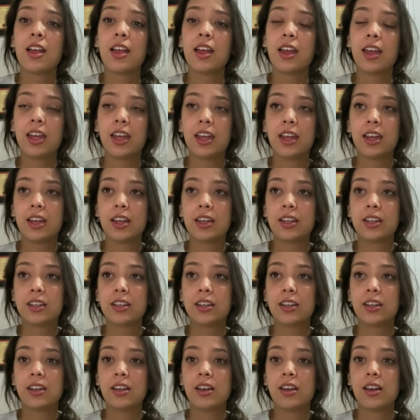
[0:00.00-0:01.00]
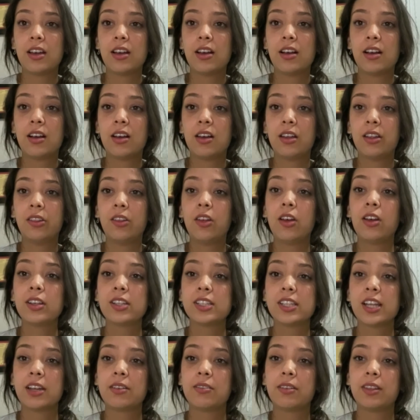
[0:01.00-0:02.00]
And
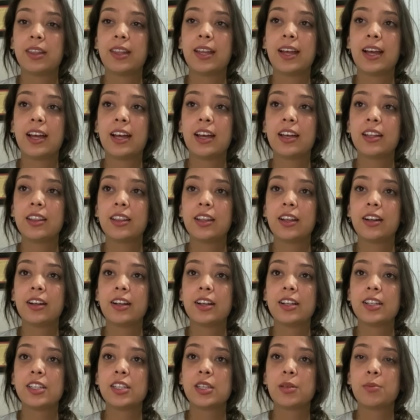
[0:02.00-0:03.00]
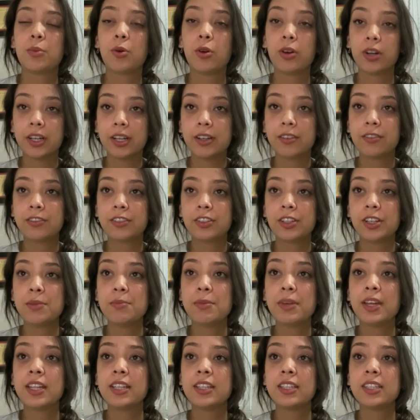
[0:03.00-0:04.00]
alongside with that, there is supportive
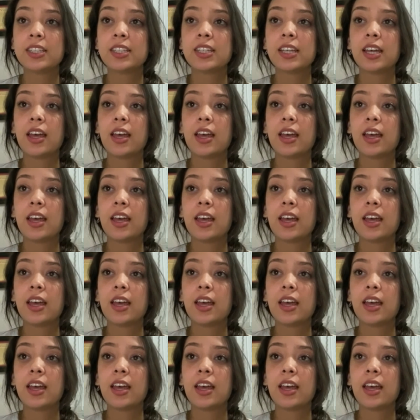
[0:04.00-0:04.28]
treatment.